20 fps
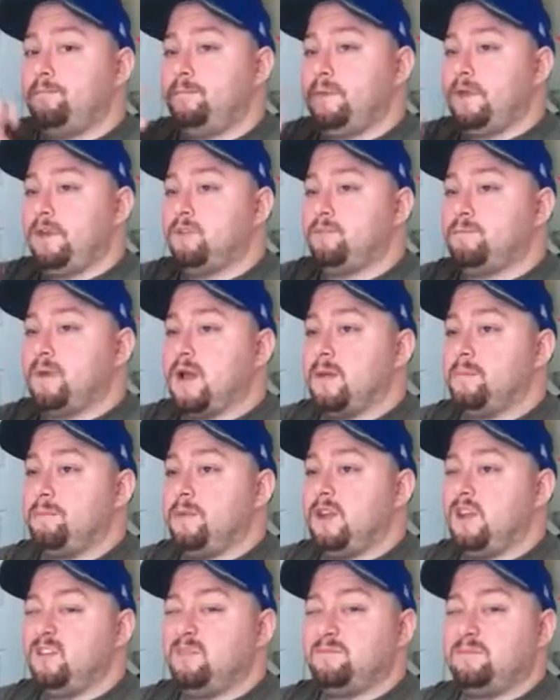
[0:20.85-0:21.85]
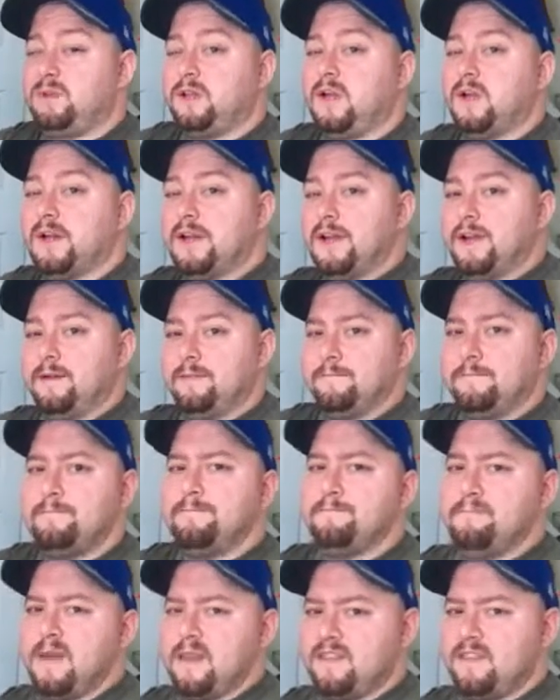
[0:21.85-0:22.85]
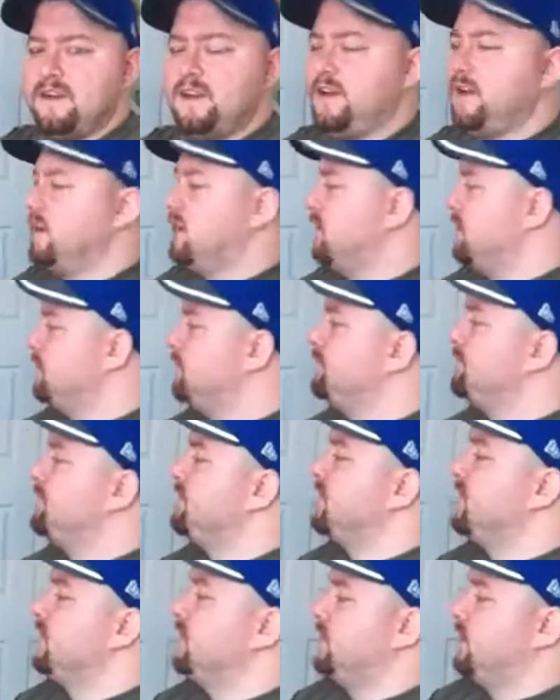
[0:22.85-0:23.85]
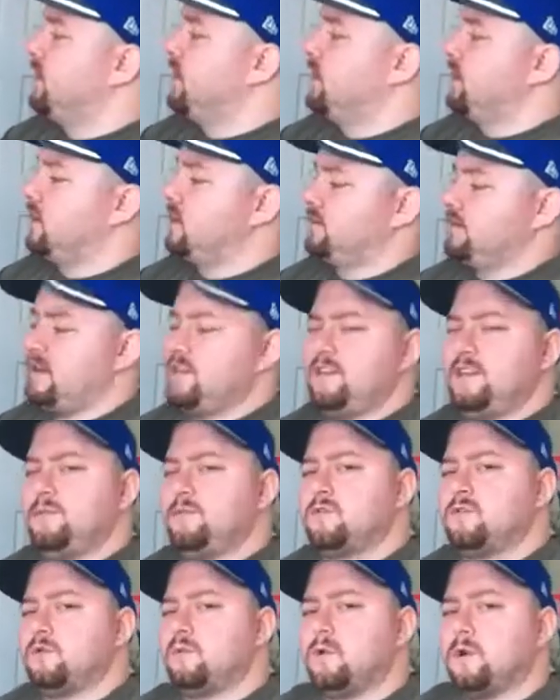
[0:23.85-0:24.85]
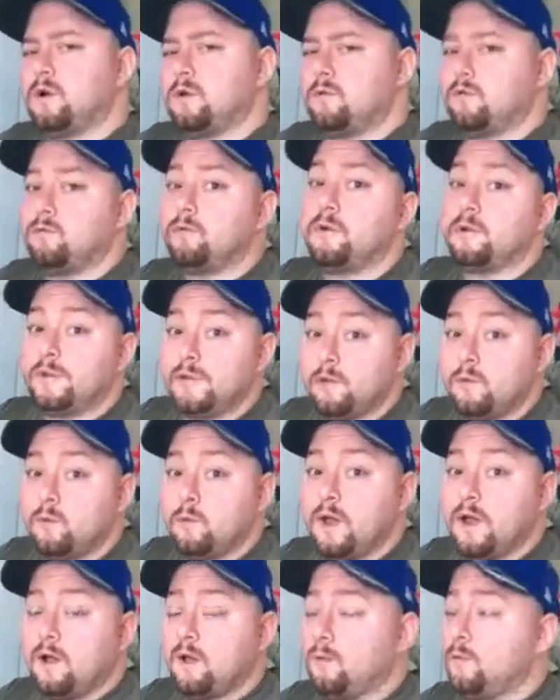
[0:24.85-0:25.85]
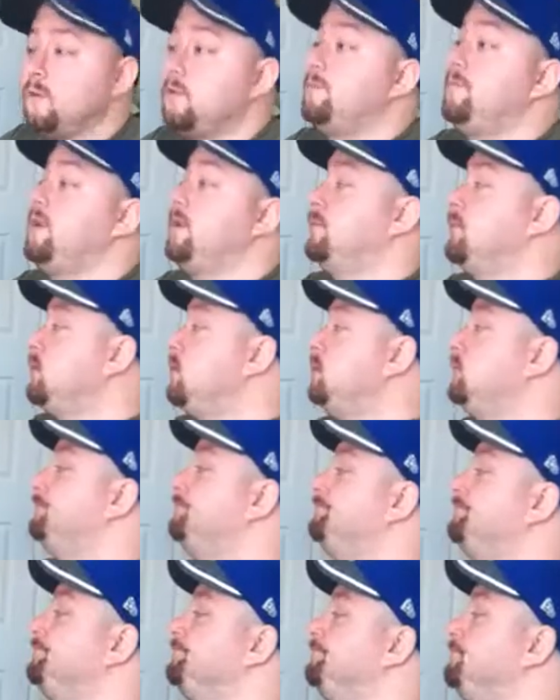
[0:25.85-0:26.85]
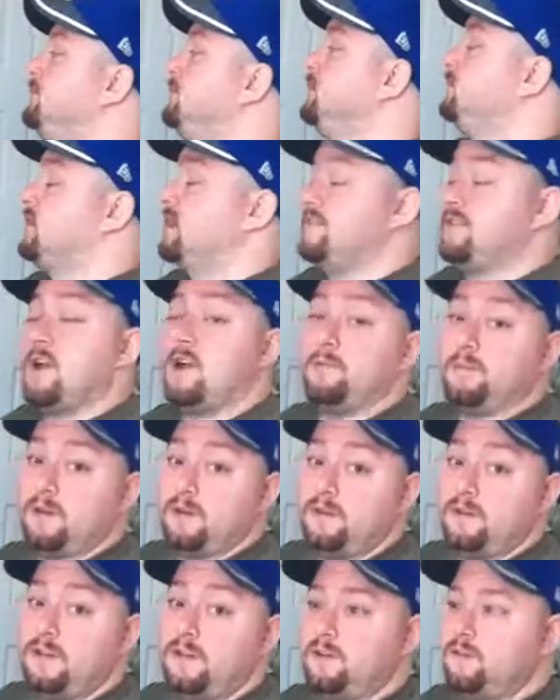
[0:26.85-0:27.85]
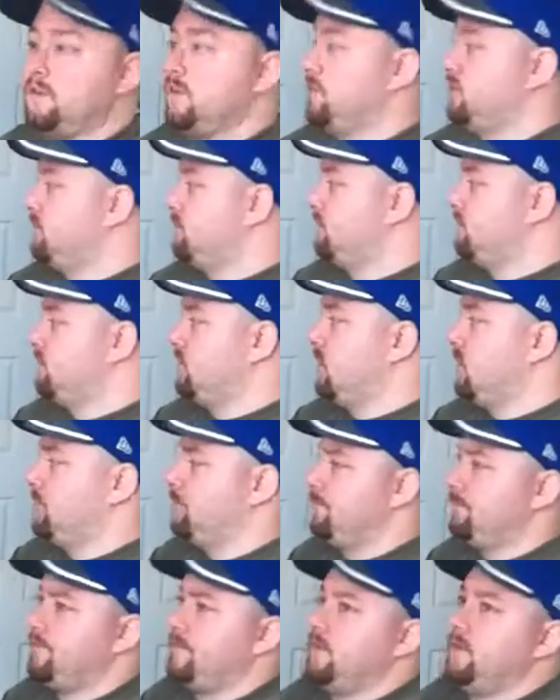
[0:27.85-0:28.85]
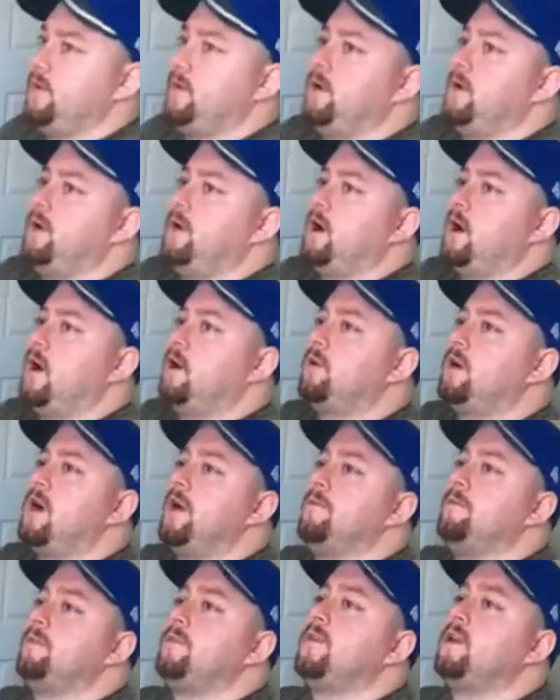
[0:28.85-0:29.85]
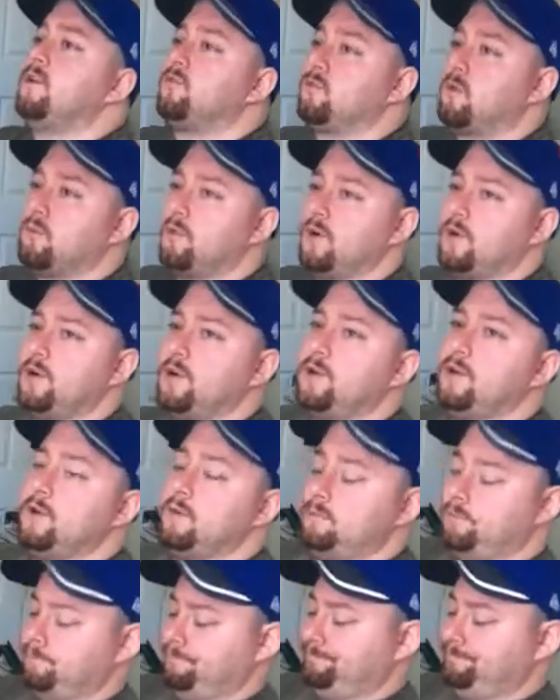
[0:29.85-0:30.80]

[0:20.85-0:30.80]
piece-by-piece plug-in method here, because that seems to work really well with people. So that's how I'm going to teach this. So, alright, here's what we're going to do,